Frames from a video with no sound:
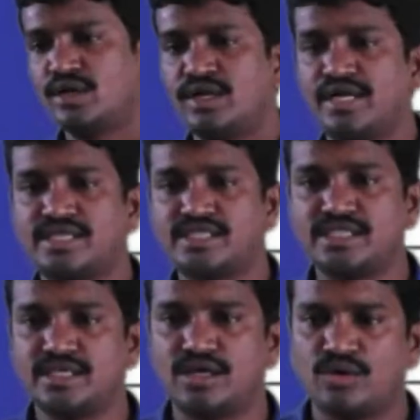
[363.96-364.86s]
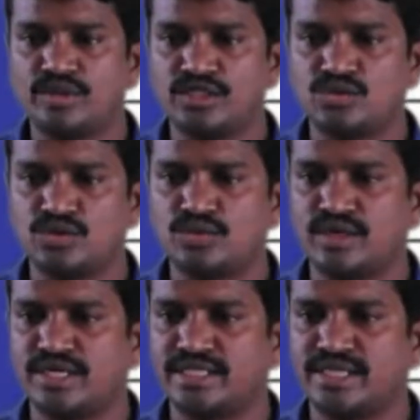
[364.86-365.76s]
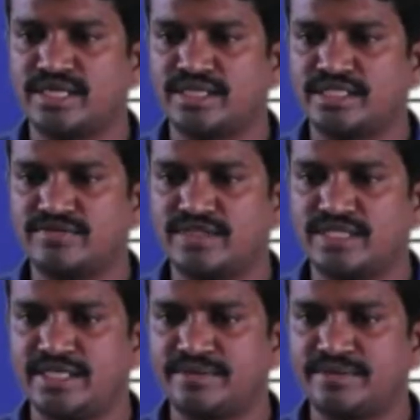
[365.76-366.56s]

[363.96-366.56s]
let us see how it is going to work at the receiver side.